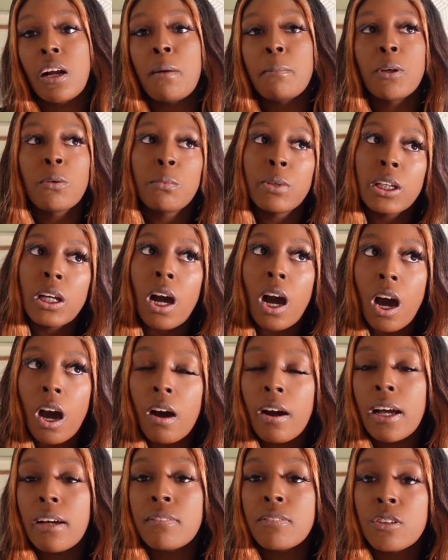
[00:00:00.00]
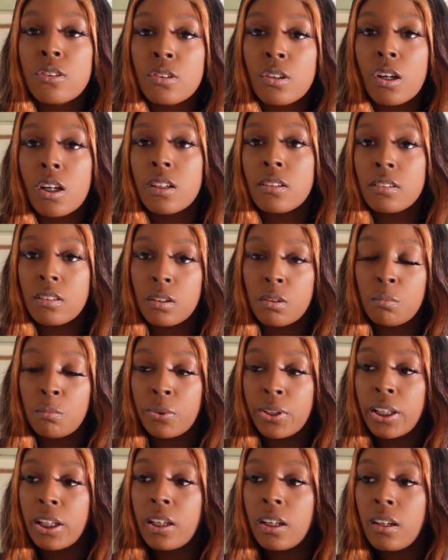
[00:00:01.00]
I mean, we all have to start
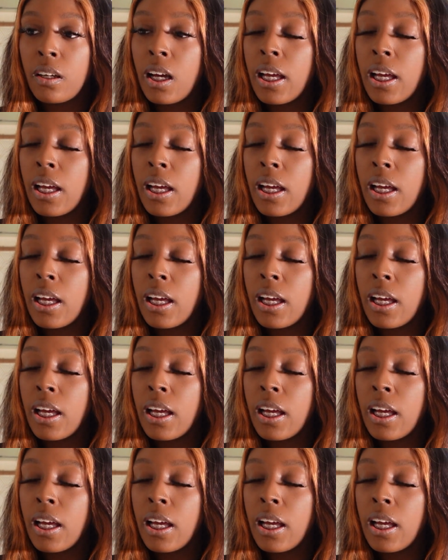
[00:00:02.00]
somewhere.